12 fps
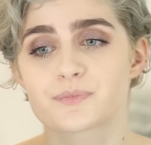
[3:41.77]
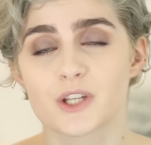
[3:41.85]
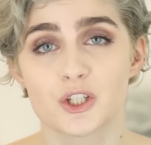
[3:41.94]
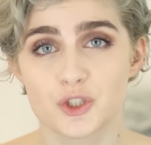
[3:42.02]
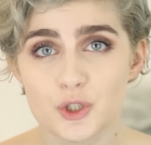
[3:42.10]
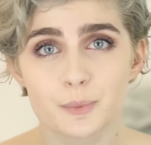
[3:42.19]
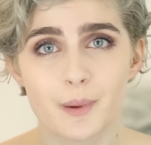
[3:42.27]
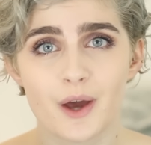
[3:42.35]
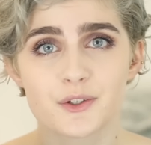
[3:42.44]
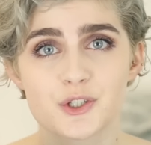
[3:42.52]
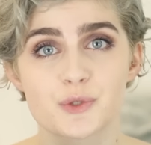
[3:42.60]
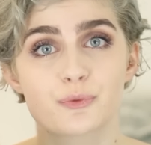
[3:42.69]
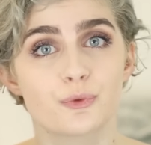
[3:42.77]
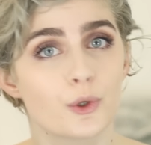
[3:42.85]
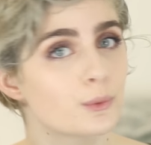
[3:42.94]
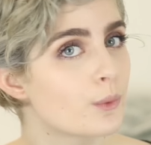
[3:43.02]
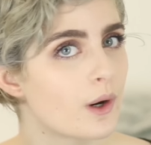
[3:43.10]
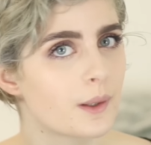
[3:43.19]
contour powders
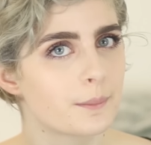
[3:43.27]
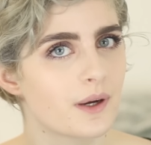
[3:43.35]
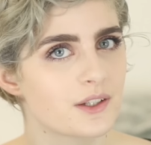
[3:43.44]
for warm